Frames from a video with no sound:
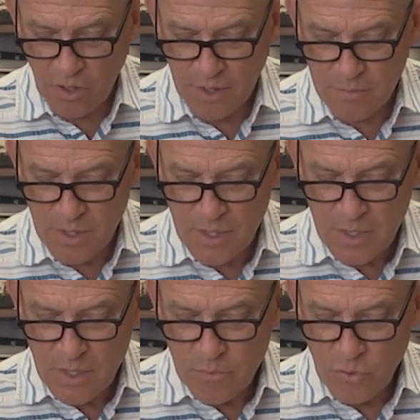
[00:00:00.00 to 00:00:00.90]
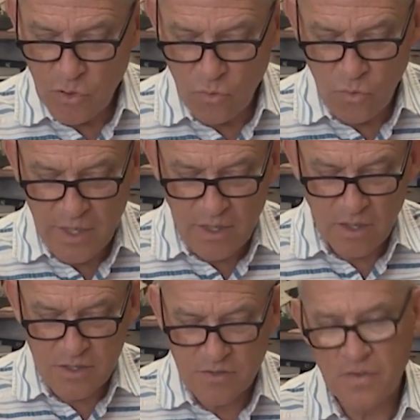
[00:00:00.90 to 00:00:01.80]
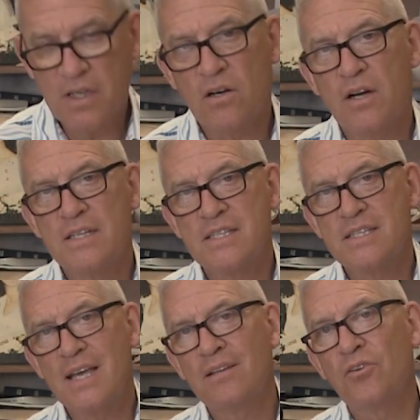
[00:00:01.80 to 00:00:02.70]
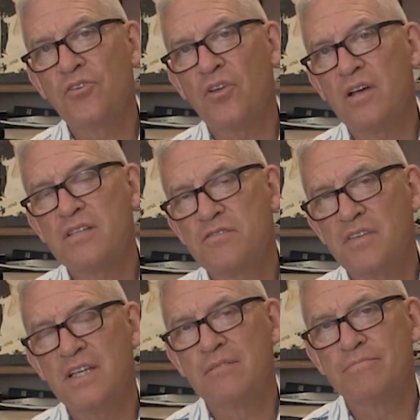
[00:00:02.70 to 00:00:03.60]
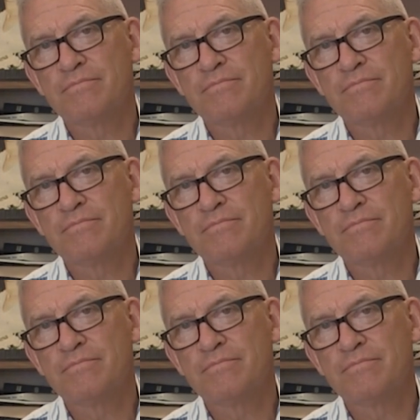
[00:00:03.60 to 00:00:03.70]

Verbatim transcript: it on him, put a ring on his finger, and sandals on his feet.